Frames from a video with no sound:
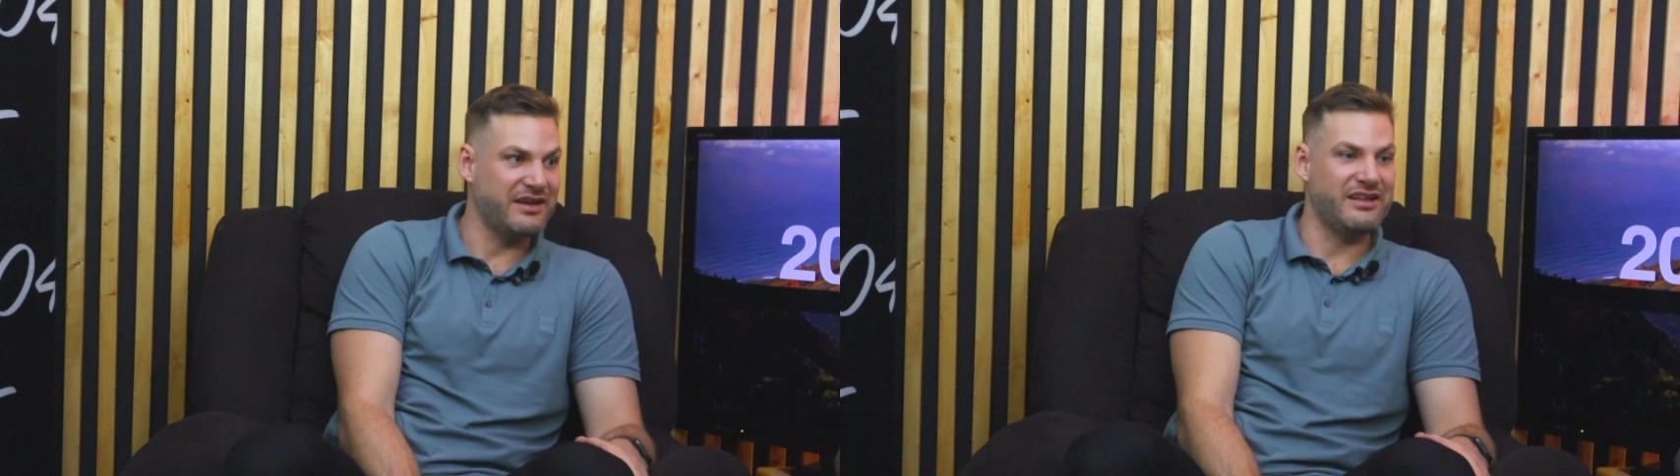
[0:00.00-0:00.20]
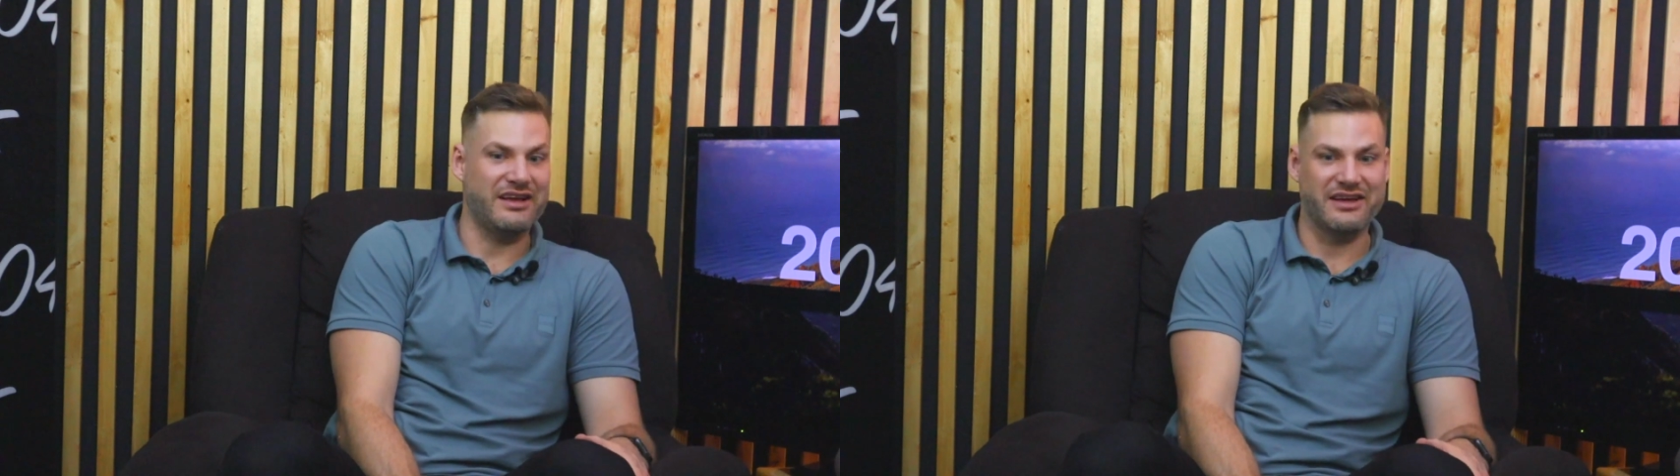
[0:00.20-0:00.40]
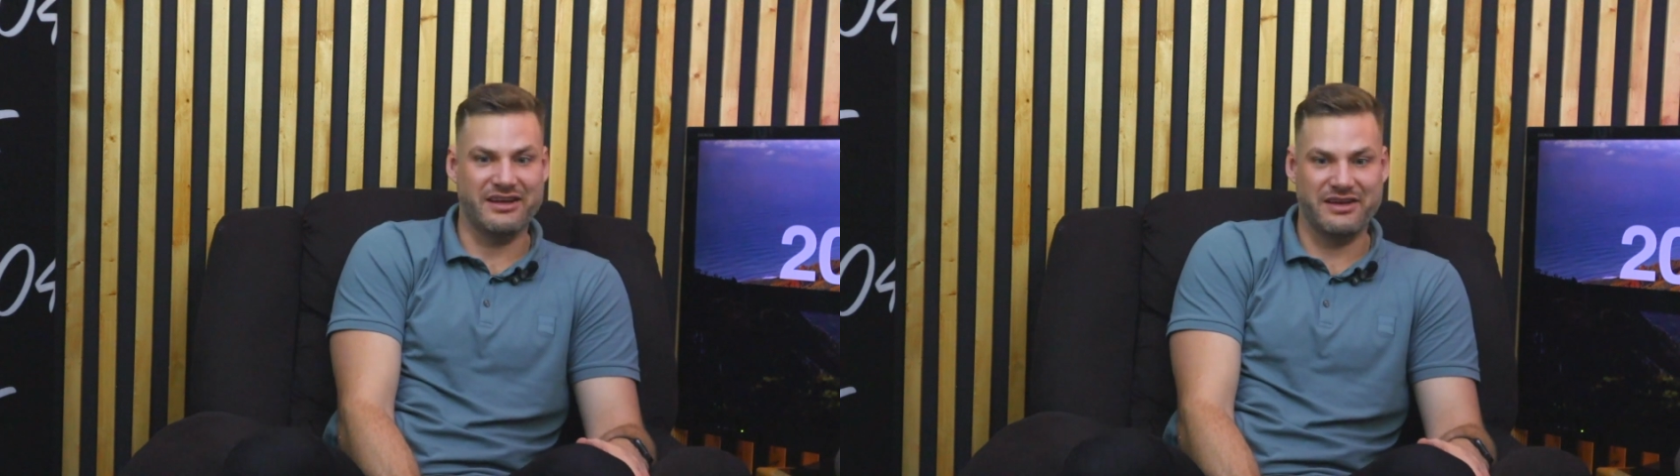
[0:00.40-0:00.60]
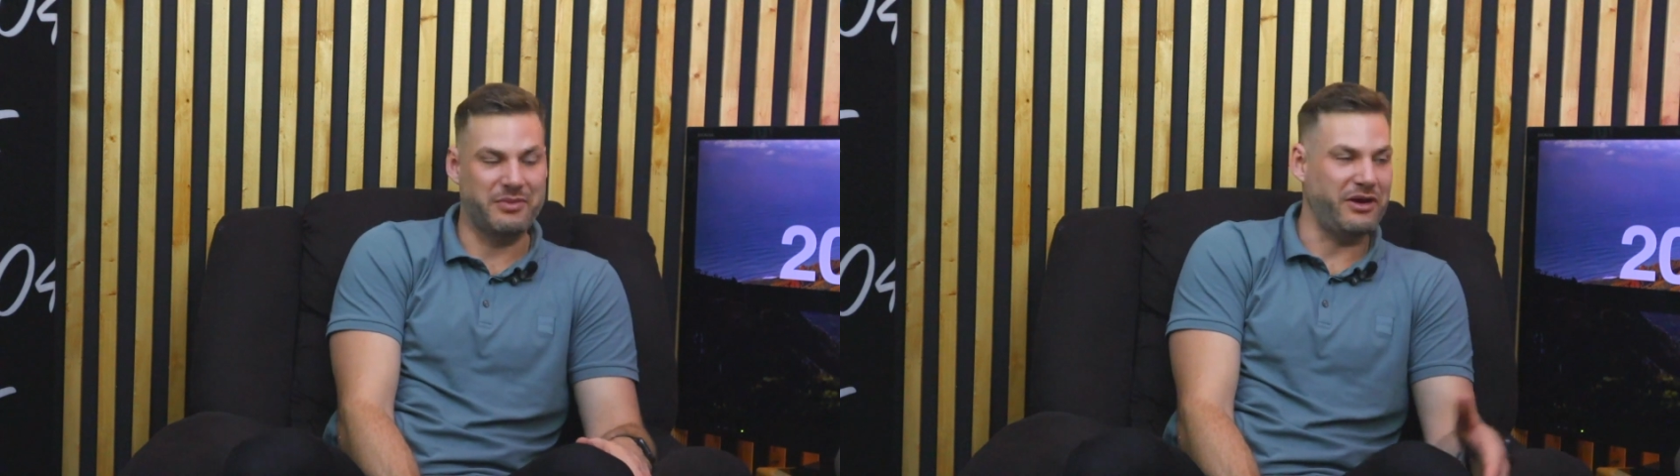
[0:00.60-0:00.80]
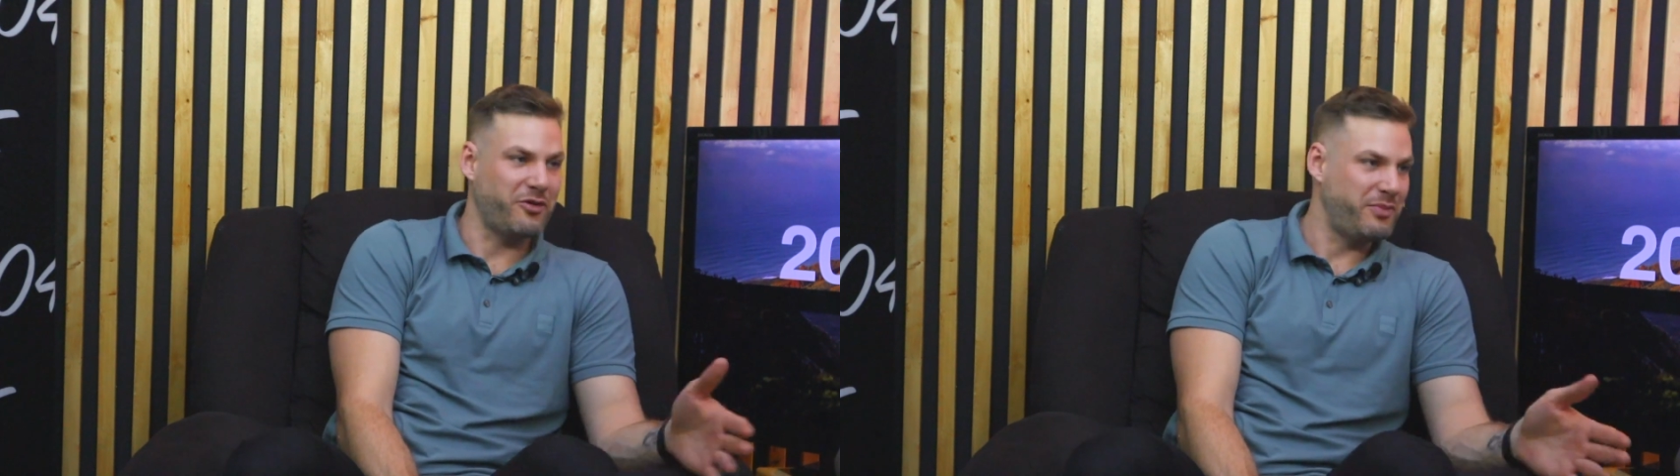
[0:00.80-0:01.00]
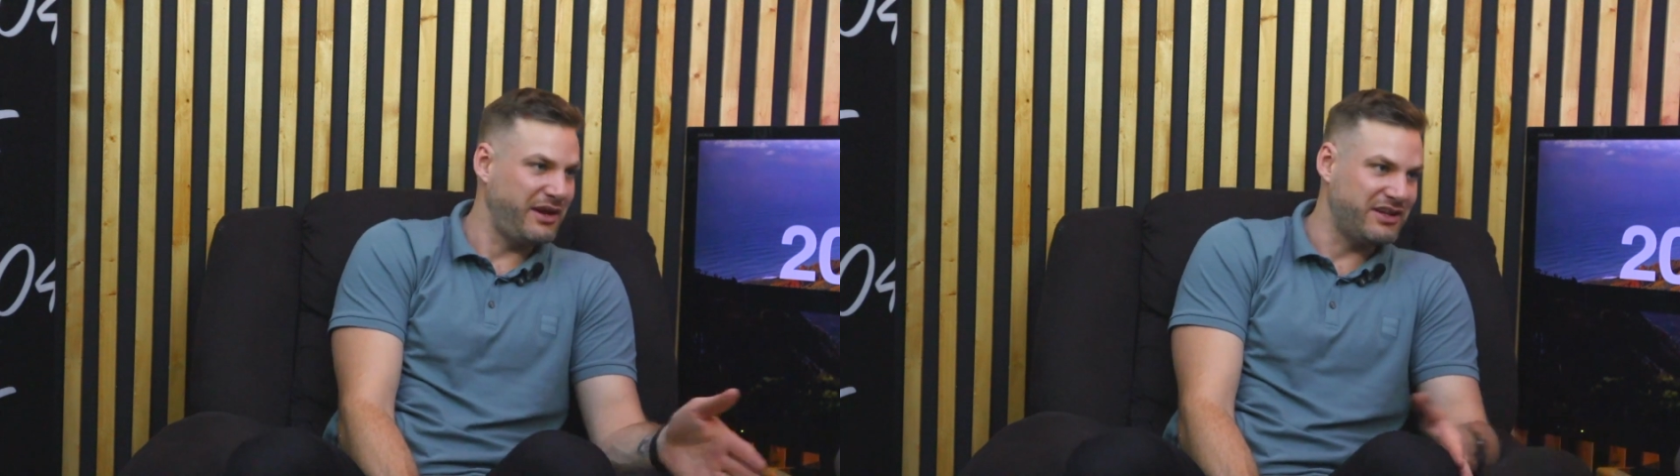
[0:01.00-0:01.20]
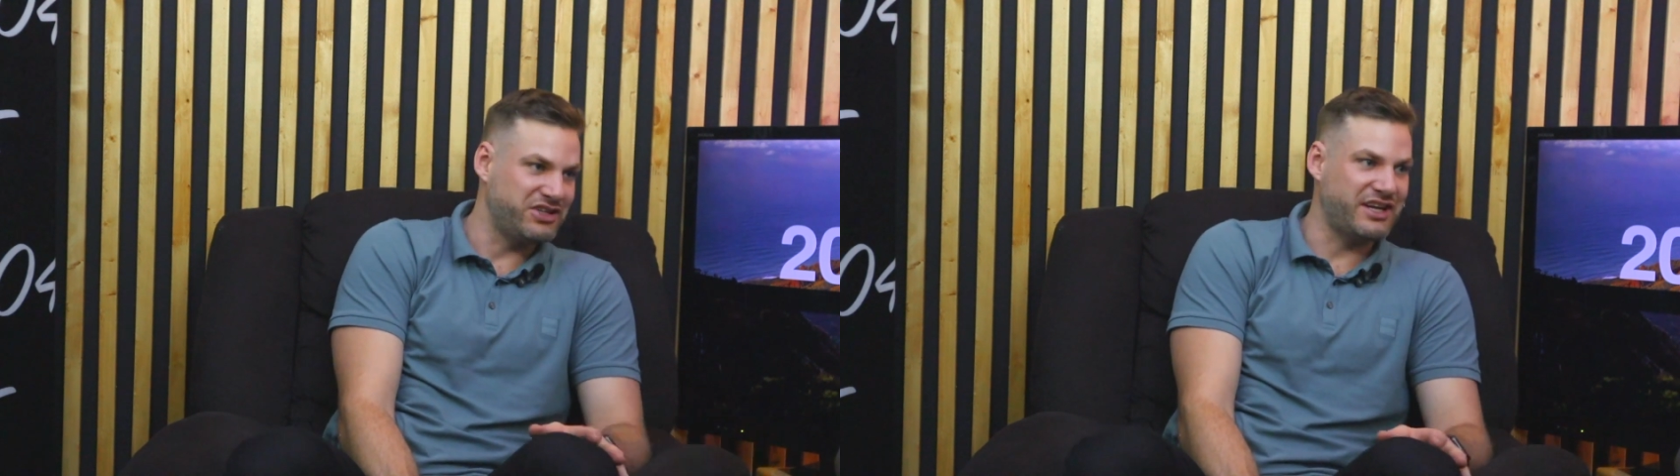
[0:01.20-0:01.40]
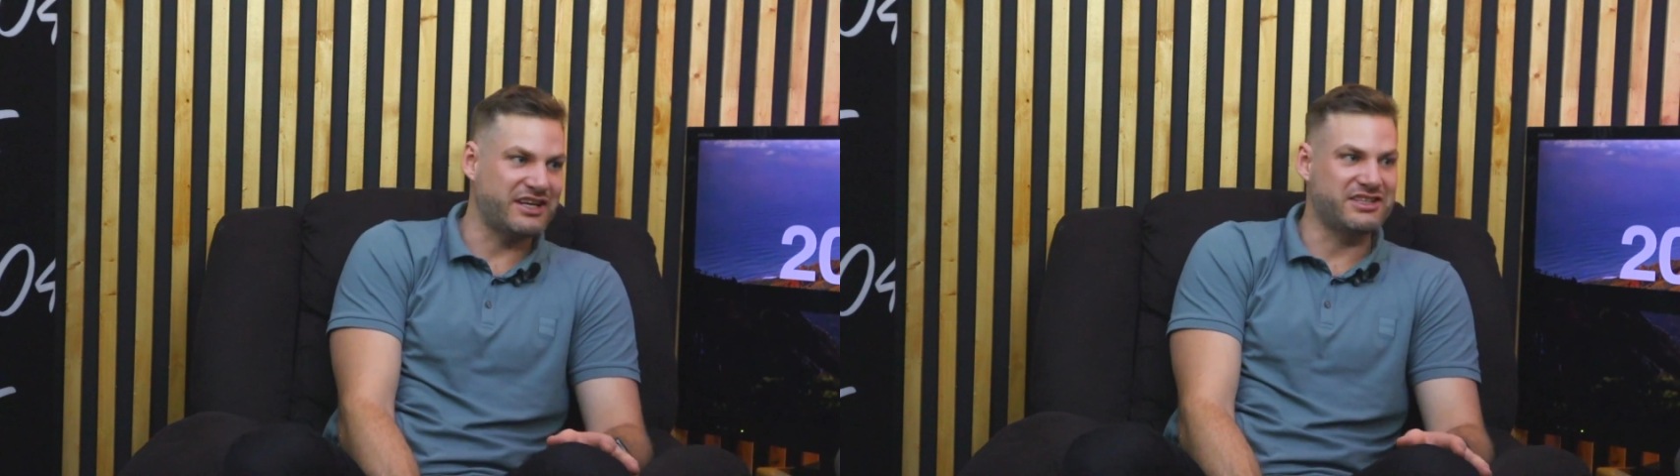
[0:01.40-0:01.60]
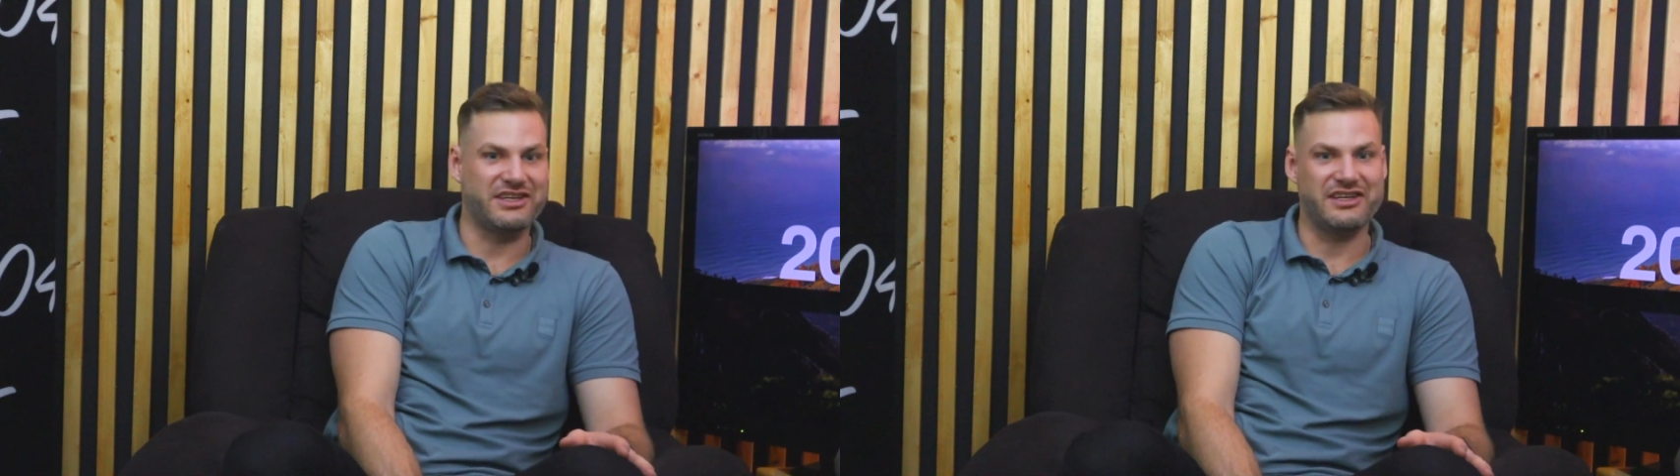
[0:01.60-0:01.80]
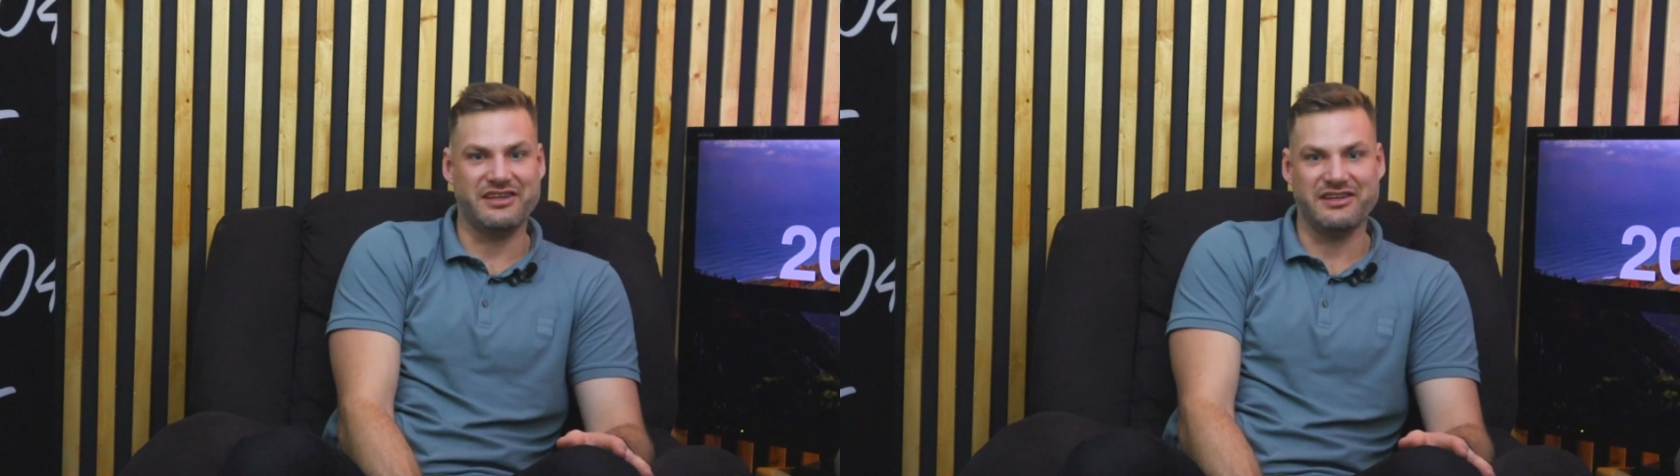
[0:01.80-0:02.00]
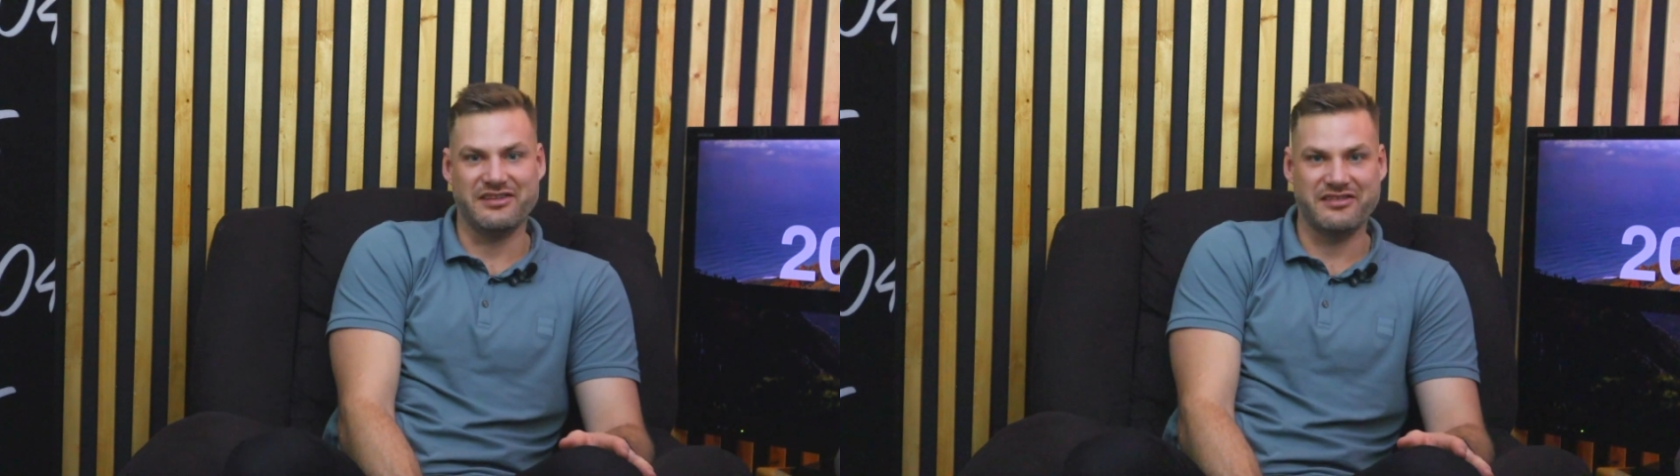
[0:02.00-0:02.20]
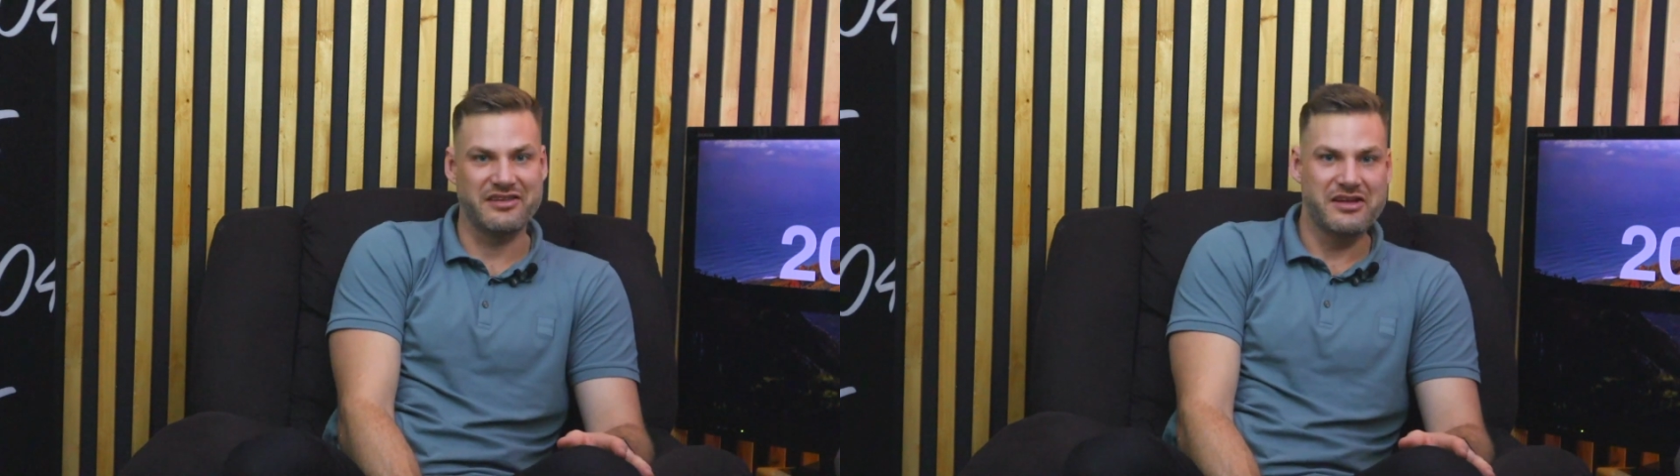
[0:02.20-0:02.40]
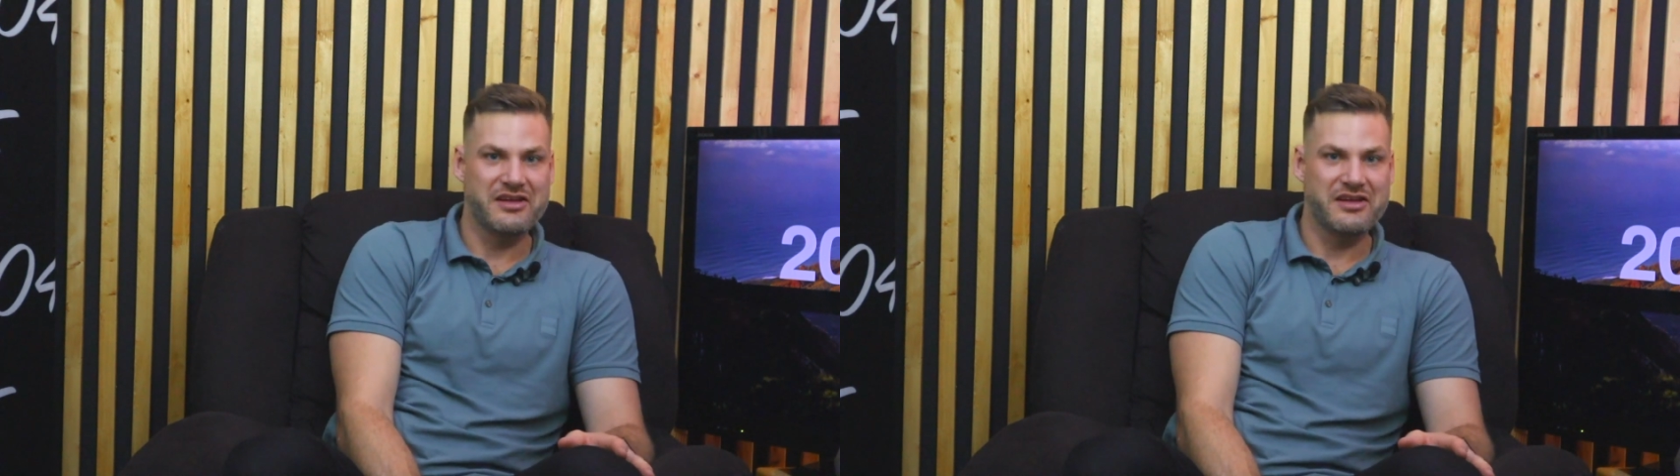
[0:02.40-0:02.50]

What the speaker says: like PRP injections,